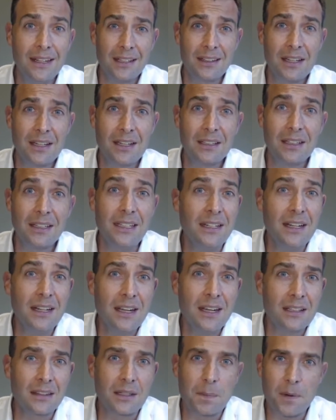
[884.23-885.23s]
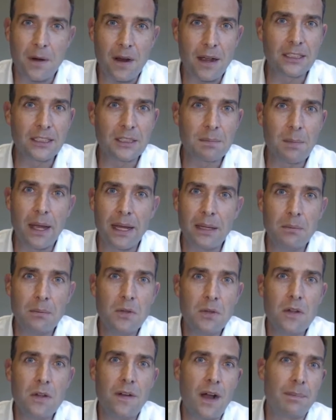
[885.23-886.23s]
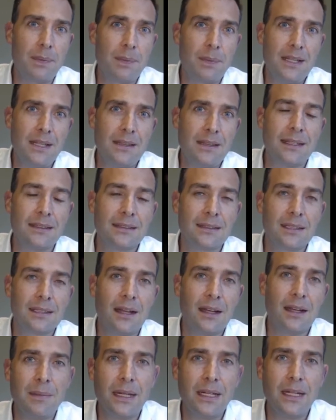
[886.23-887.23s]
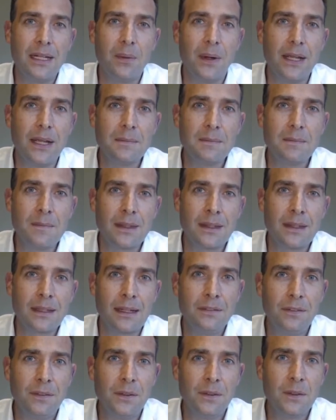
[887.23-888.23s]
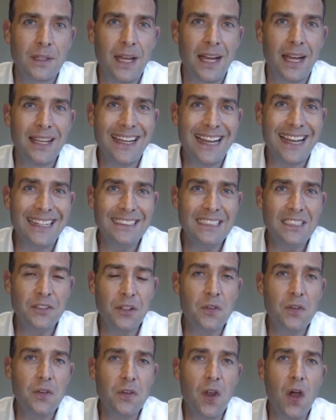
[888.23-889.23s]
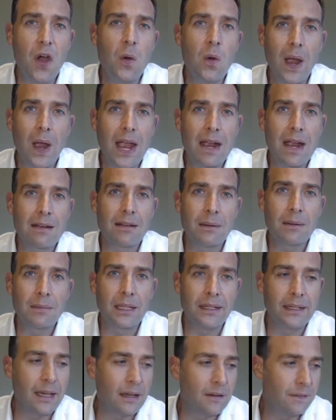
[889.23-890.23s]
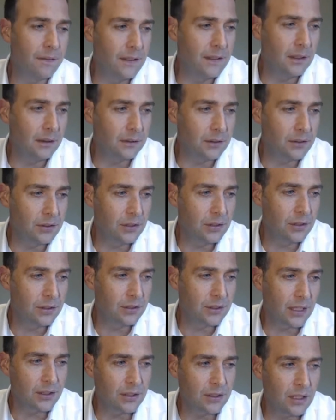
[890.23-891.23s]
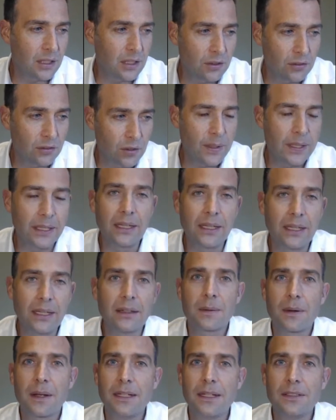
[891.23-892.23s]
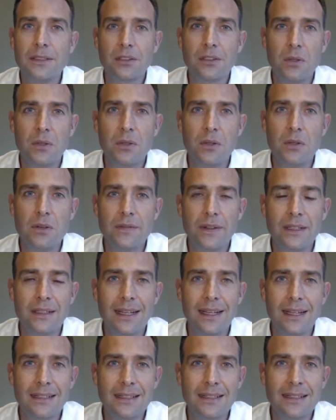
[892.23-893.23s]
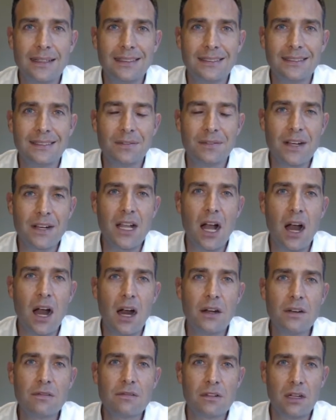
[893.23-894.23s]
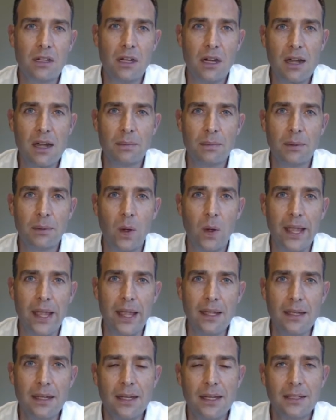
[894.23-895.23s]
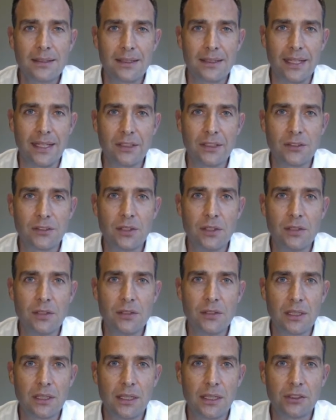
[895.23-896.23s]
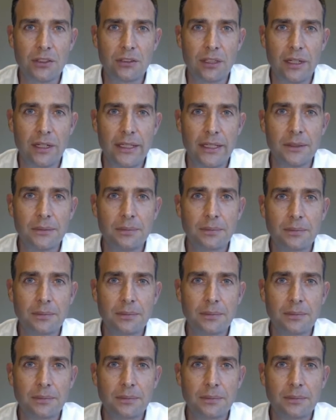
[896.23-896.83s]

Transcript: Thirdly, the price might move up in that time anyway. And fourth, I actually don't know where I'm going to get filled. As soon as I start doing it, the price can move, and it's a very unreliable way to execute a large trade.